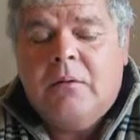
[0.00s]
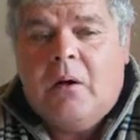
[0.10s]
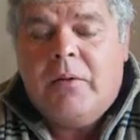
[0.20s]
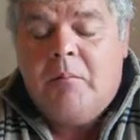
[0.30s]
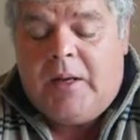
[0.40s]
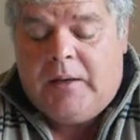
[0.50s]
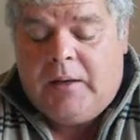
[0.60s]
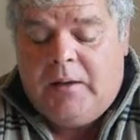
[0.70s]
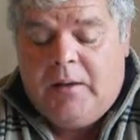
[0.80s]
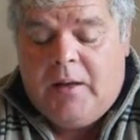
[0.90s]
on the
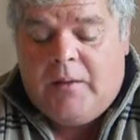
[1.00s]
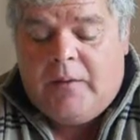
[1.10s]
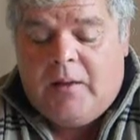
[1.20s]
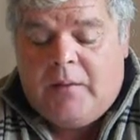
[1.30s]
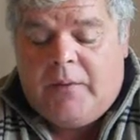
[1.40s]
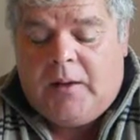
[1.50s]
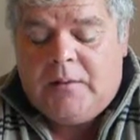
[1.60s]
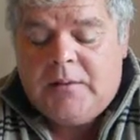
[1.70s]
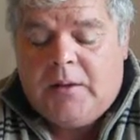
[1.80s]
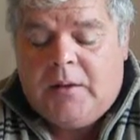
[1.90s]
Monday
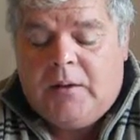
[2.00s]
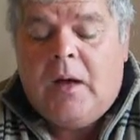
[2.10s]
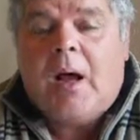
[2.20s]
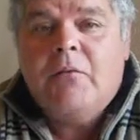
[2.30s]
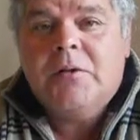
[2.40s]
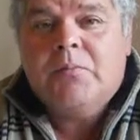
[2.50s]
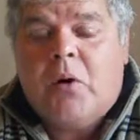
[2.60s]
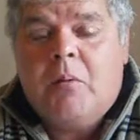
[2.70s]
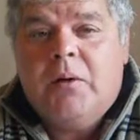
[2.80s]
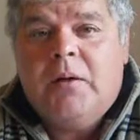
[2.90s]
that I was
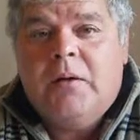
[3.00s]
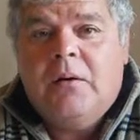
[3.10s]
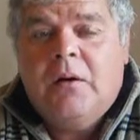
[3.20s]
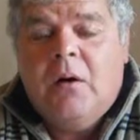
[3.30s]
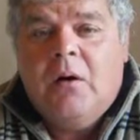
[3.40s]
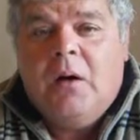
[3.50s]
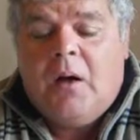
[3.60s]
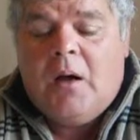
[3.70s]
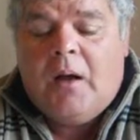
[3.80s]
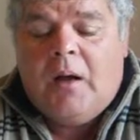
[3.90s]
probably
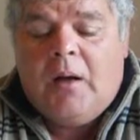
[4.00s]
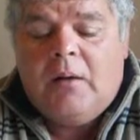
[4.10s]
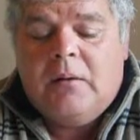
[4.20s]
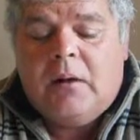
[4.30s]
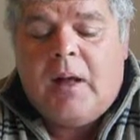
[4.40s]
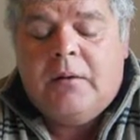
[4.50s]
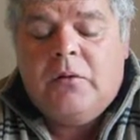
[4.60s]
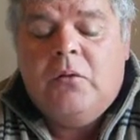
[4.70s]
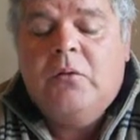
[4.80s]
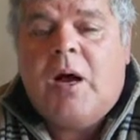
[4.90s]

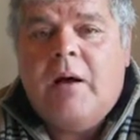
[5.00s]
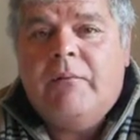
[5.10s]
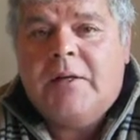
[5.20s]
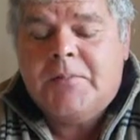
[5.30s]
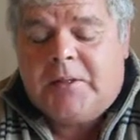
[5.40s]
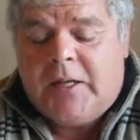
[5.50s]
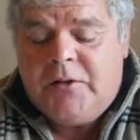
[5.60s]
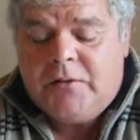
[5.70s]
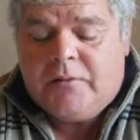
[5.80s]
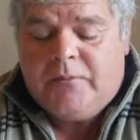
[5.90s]
had too high of
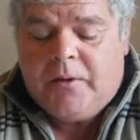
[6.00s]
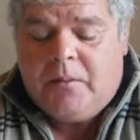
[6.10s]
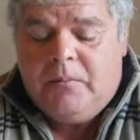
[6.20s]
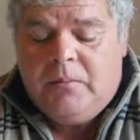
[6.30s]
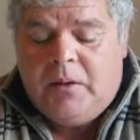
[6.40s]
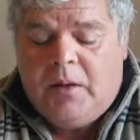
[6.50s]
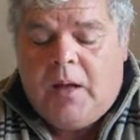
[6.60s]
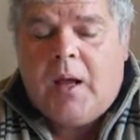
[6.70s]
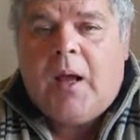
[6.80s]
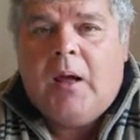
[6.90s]
expectations for them,
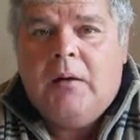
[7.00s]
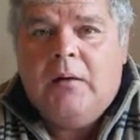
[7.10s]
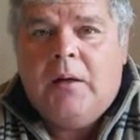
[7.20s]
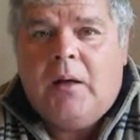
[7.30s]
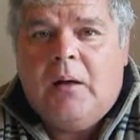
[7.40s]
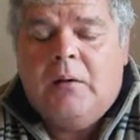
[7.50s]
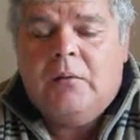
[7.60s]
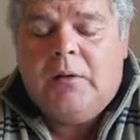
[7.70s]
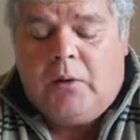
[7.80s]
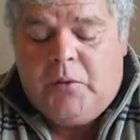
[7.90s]
and
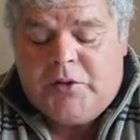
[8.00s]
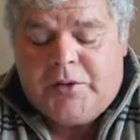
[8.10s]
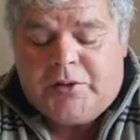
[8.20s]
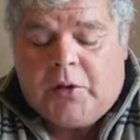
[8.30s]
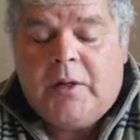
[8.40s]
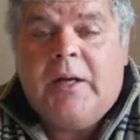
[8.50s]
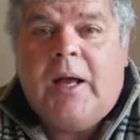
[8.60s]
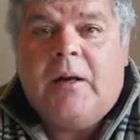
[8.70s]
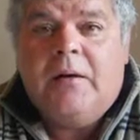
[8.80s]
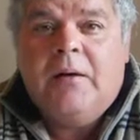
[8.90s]
that we should start
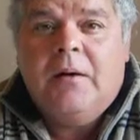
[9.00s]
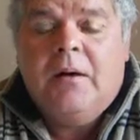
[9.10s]
again.